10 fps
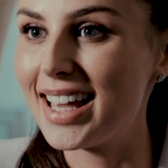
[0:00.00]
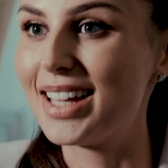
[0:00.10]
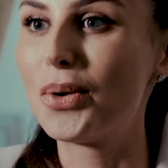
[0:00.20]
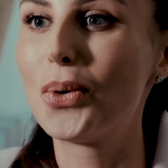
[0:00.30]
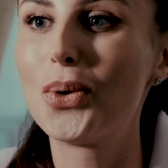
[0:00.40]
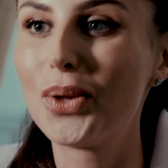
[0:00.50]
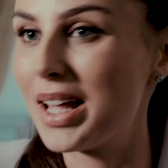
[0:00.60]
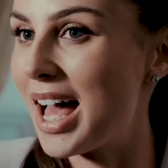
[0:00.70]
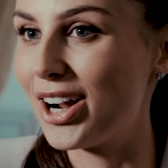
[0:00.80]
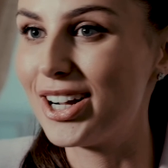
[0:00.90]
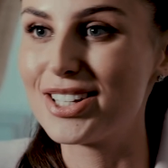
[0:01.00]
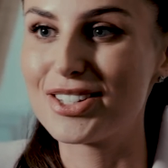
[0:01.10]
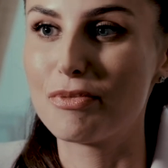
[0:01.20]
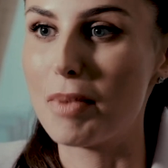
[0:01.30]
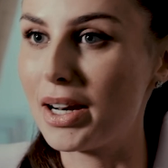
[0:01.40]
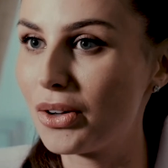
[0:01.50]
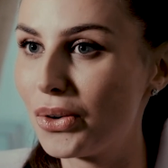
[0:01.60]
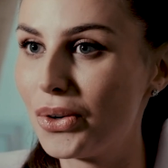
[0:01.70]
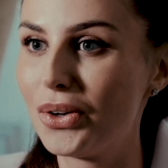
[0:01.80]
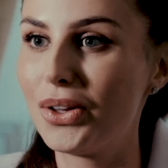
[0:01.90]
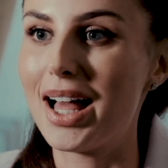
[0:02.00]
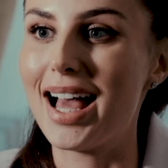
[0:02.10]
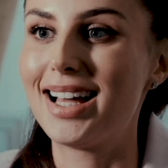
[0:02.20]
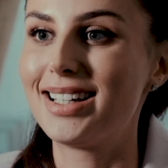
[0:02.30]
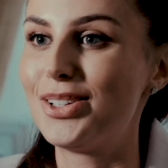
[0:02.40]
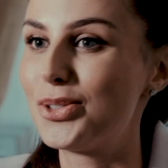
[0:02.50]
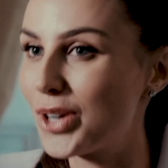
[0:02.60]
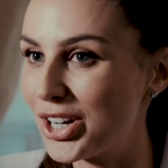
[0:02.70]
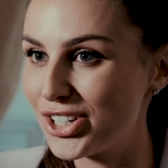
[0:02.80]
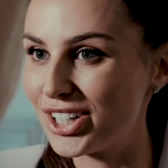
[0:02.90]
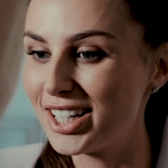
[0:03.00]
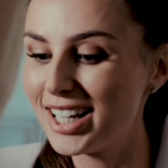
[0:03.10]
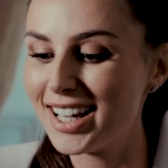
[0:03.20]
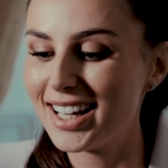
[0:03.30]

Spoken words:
in all areas of medical and nutrition.